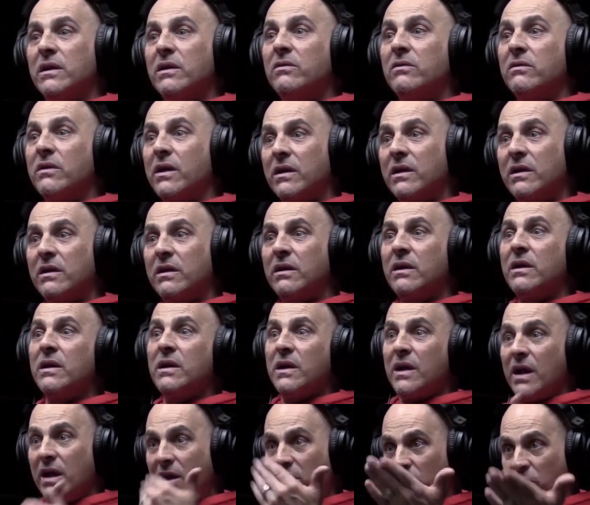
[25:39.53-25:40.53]
Right?
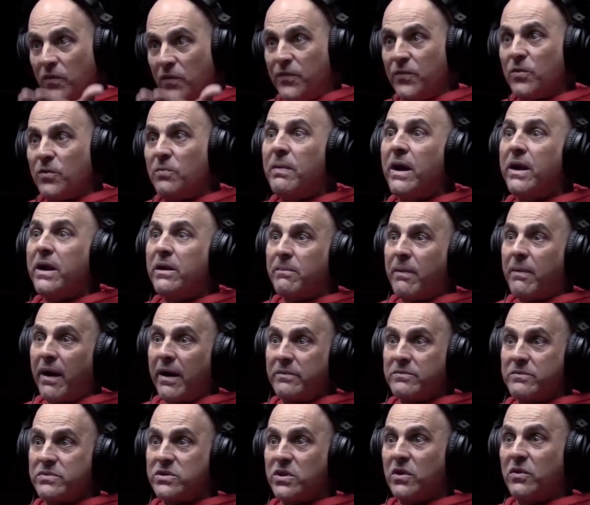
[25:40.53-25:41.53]
And he'll feel better about
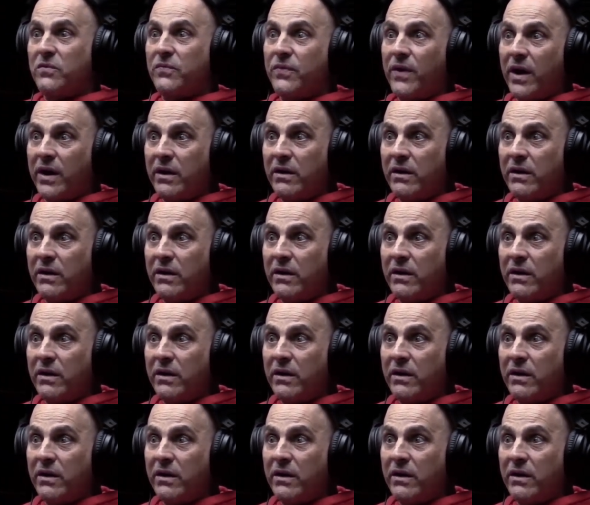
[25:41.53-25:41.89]
himself, right?